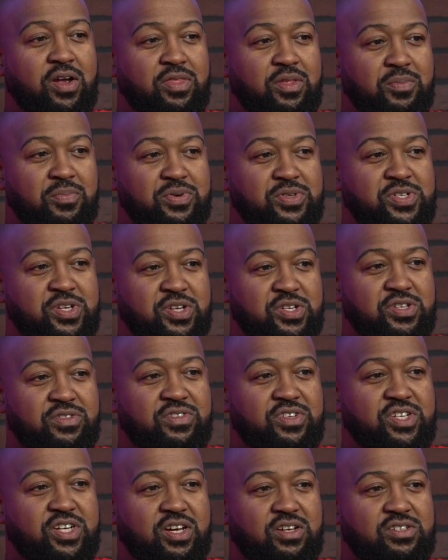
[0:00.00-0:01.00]
the percentage of the
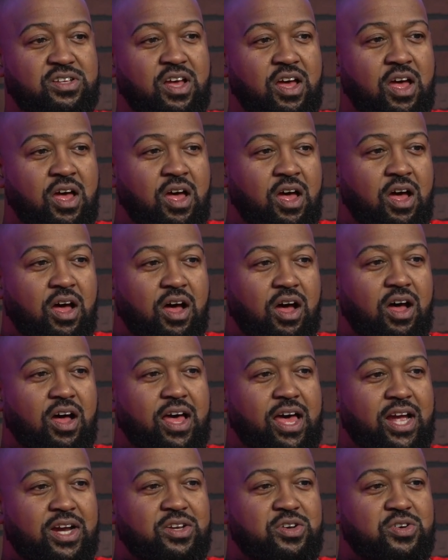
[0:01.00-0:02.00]
child
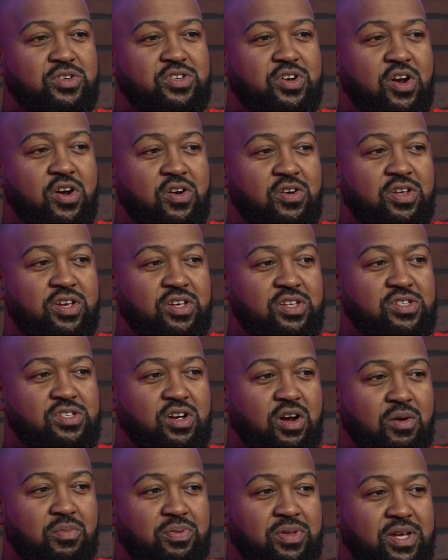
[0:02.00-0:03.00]
actor's earnings
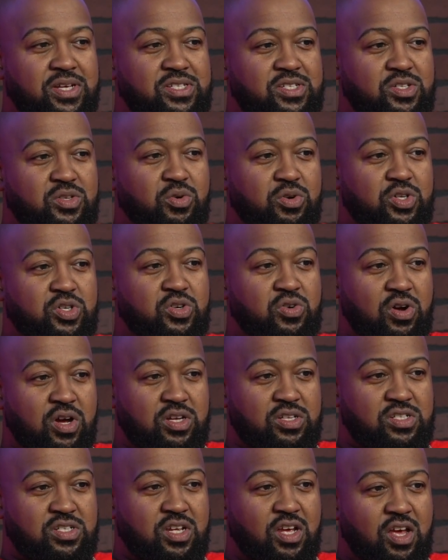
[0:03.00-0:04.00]
are placed into a
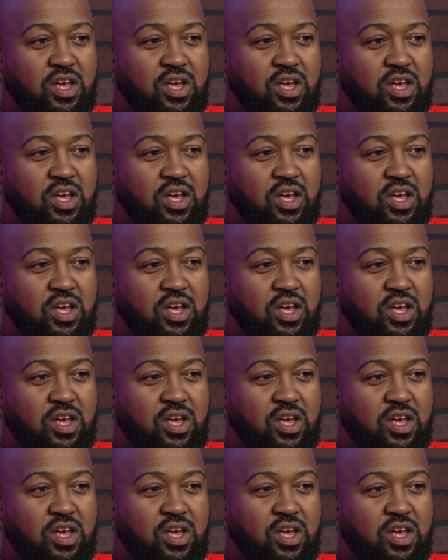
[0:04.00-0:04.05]
trust.